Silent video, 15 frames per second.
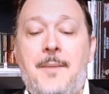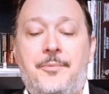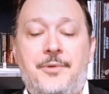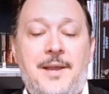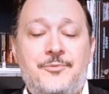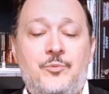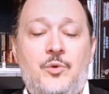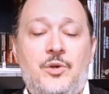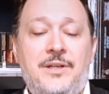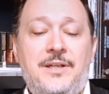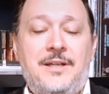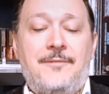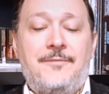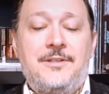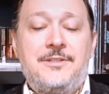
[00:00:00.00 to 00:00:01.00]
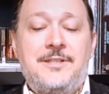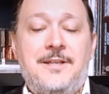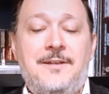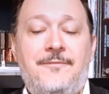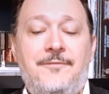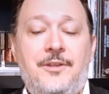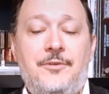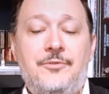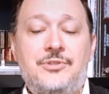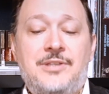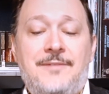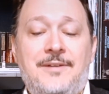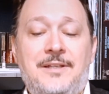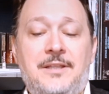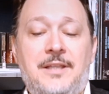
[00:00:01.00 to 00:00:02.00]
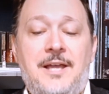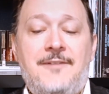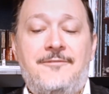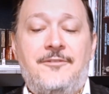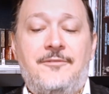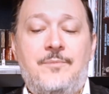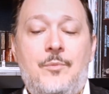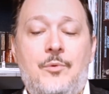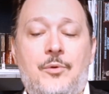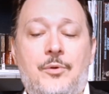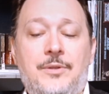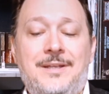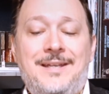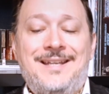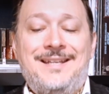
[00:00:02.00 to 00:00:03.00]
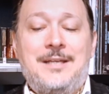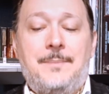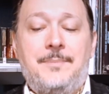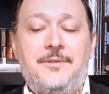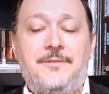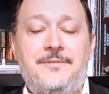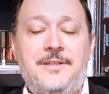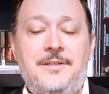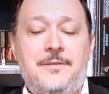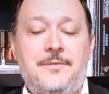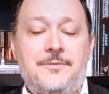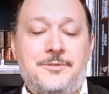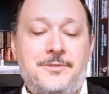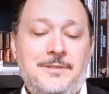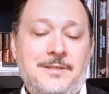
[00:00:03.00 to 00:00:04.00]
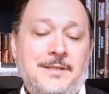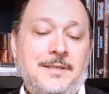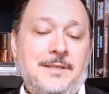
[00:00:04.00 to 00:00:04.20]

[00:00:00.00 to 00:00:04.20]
perhaps 1 in every 10 of those have a life of more than a couple of years.